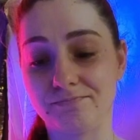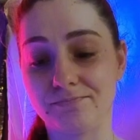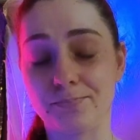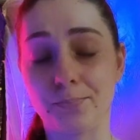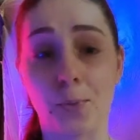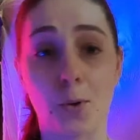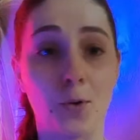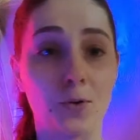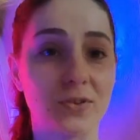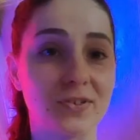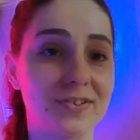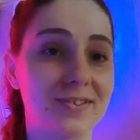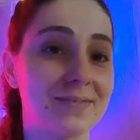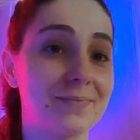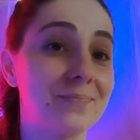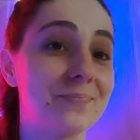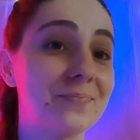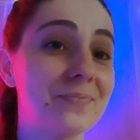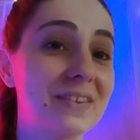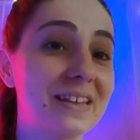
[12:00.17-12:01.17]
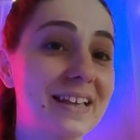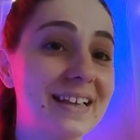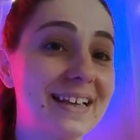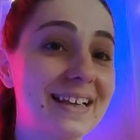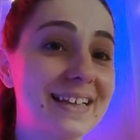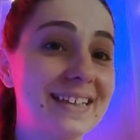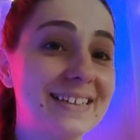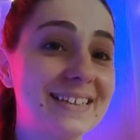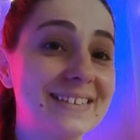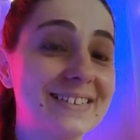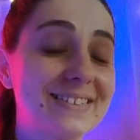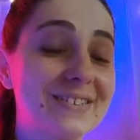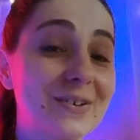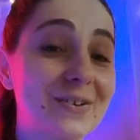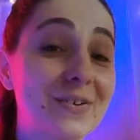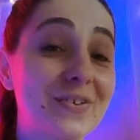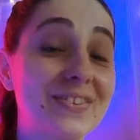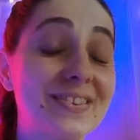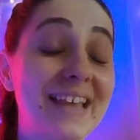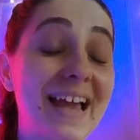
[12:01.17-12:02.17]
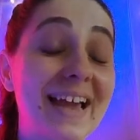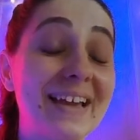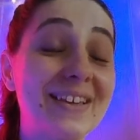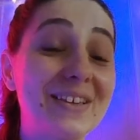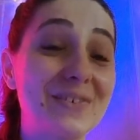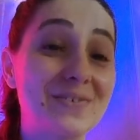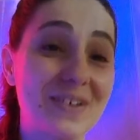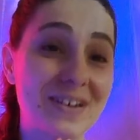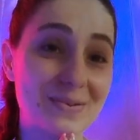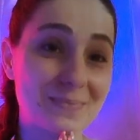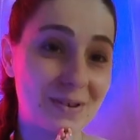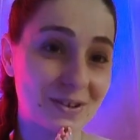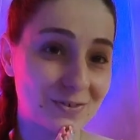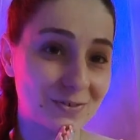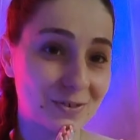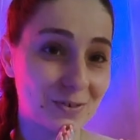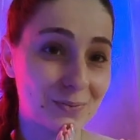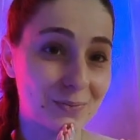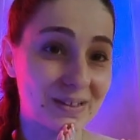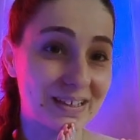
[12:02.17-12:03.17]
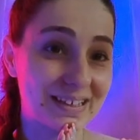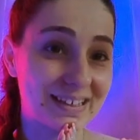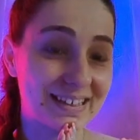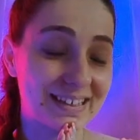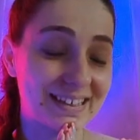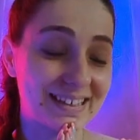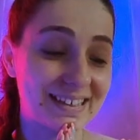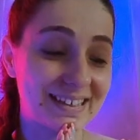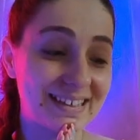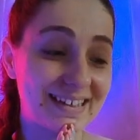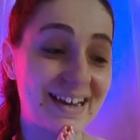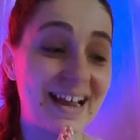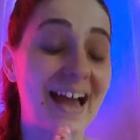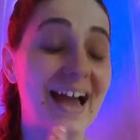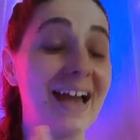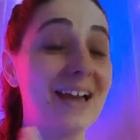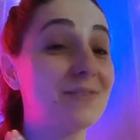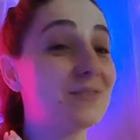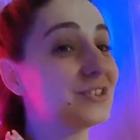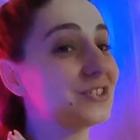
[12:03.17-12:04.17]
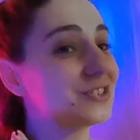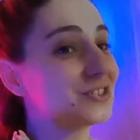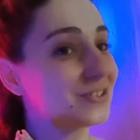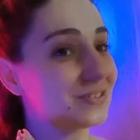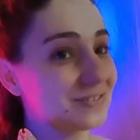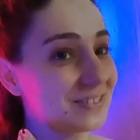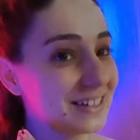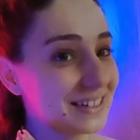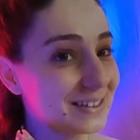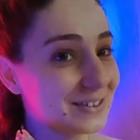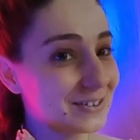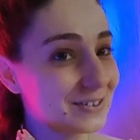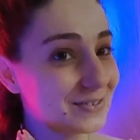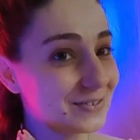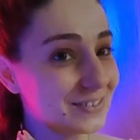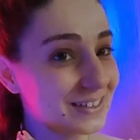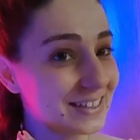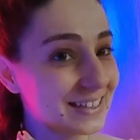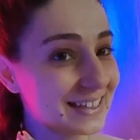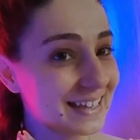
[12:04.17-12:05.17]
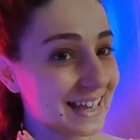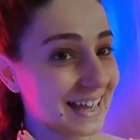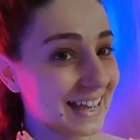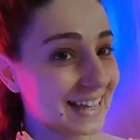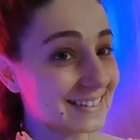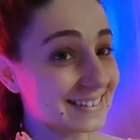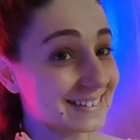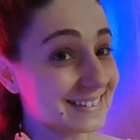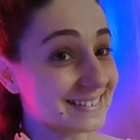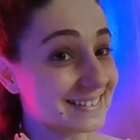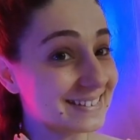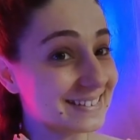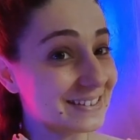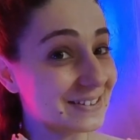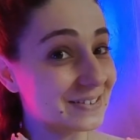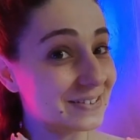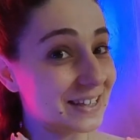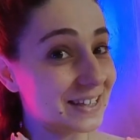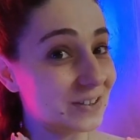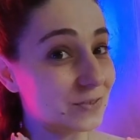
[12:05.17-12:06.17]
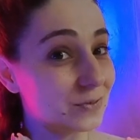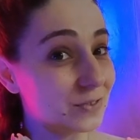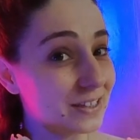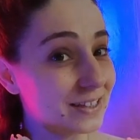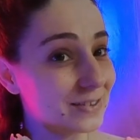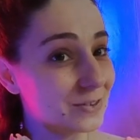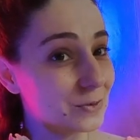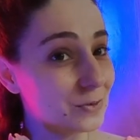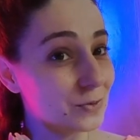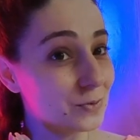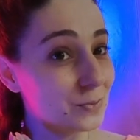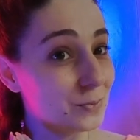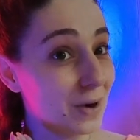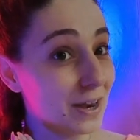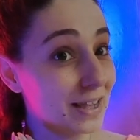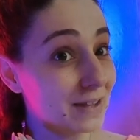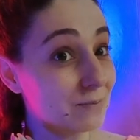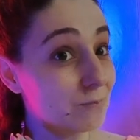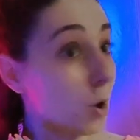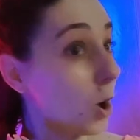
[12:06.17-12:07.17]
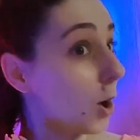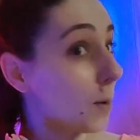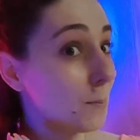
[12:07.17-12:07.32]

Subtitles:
post. So thank you very much for being here. I wish you a very good week and see you next week to break more